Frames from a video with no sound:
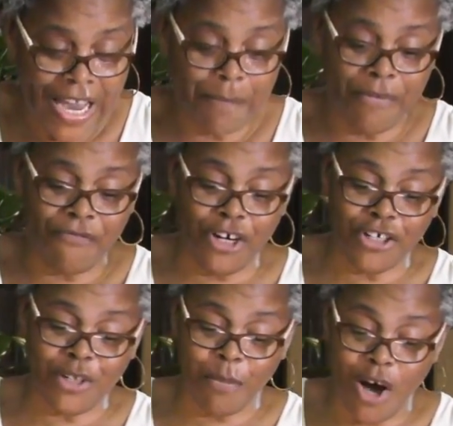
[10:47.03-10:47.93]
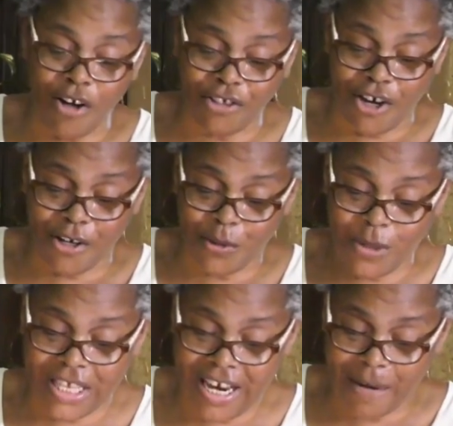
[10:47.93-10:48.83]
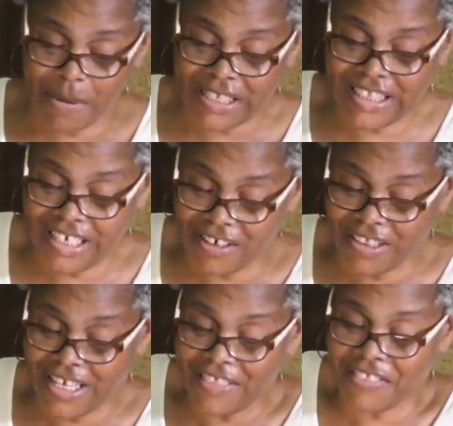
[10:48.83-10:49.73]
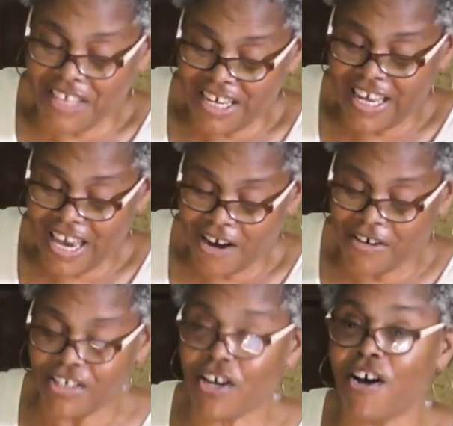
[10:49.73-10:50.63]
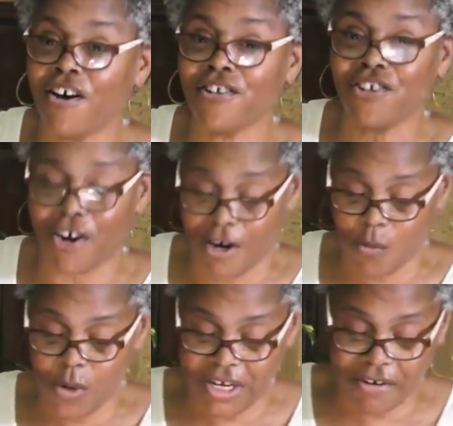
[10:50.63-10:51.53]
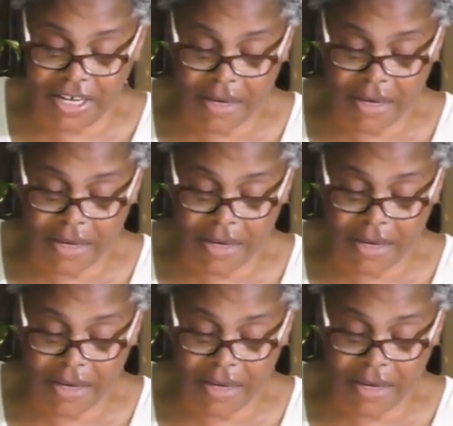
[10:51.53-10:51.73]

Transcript: I prefer small dogs with hair, but clearly thick, hairy dogs are a winner